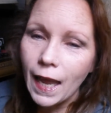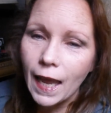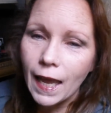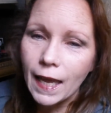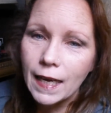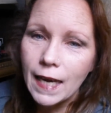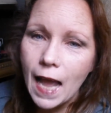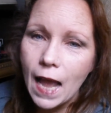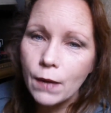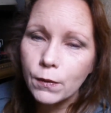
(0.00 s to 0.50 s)

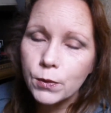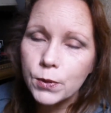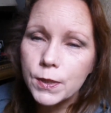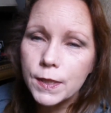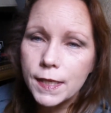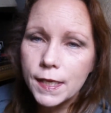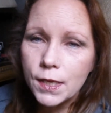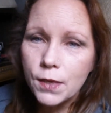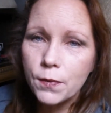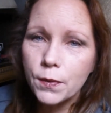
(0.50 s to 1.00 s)
And I will
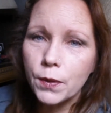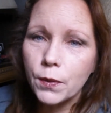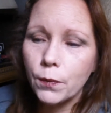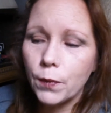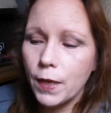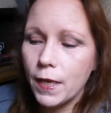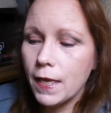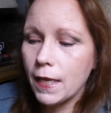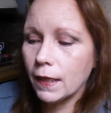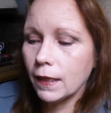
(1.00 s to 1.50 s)
see you in a
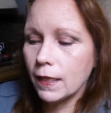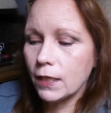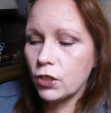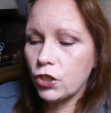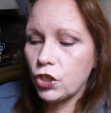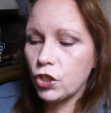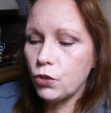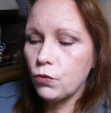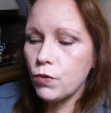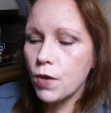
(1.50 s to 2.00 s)
week and
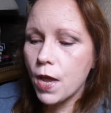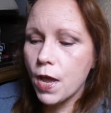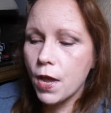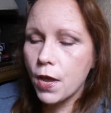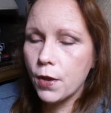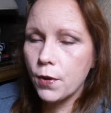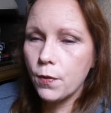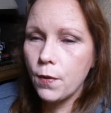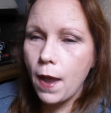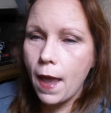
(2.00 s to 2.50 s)
let you
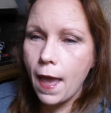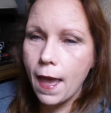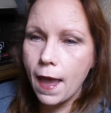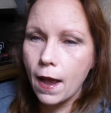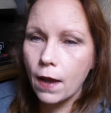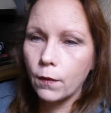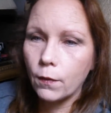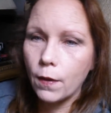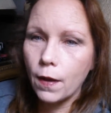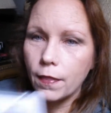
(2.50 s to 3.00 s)
know
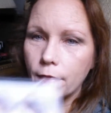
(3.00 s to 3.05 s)
how